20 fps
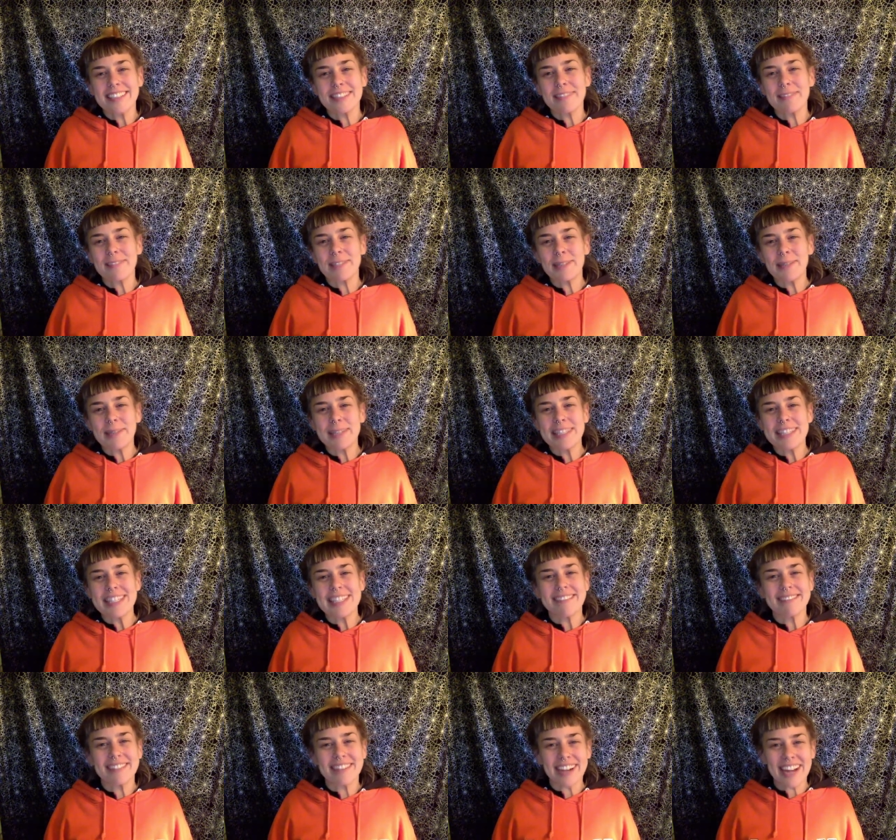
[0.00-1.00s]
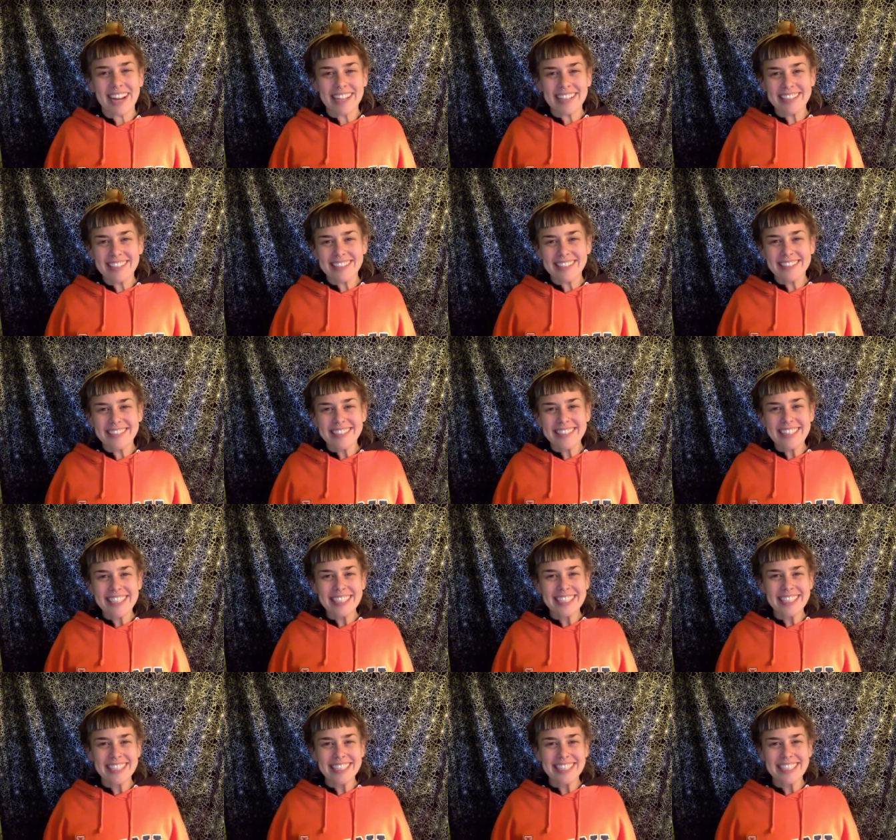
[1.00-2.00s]
the frequency of gratitude
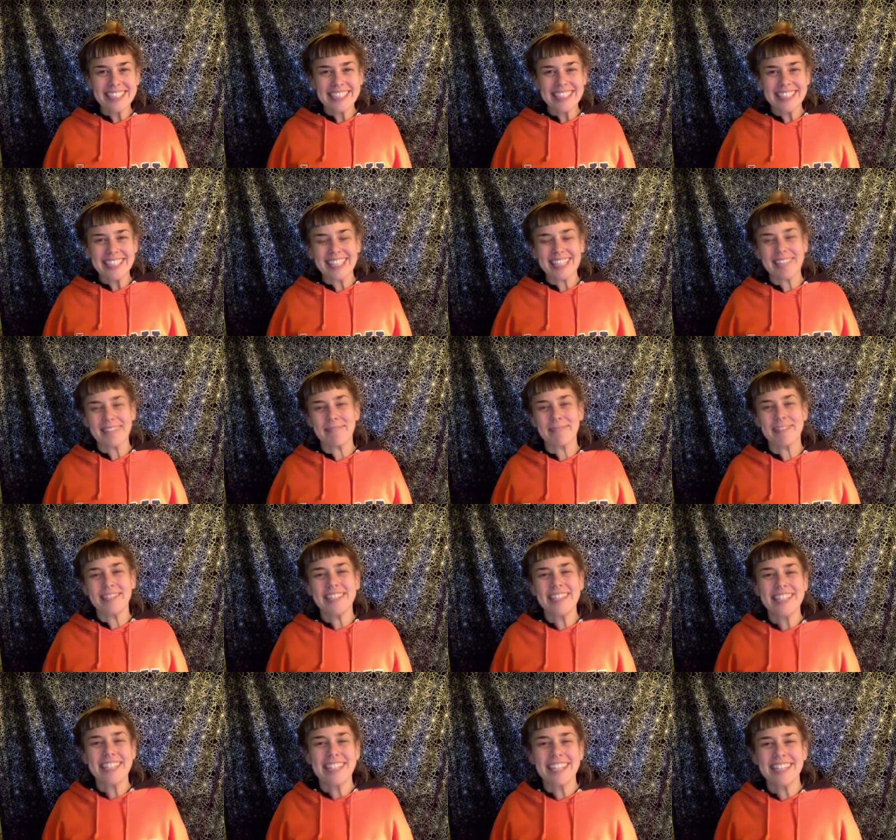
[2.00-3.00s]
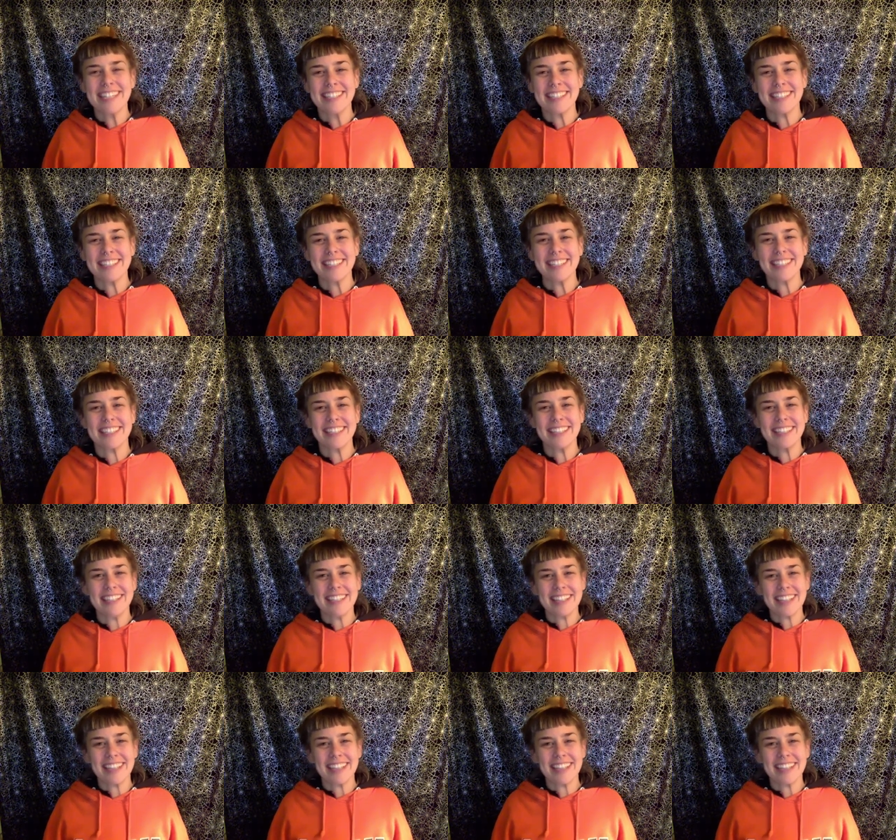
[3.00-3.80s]
and appreciation,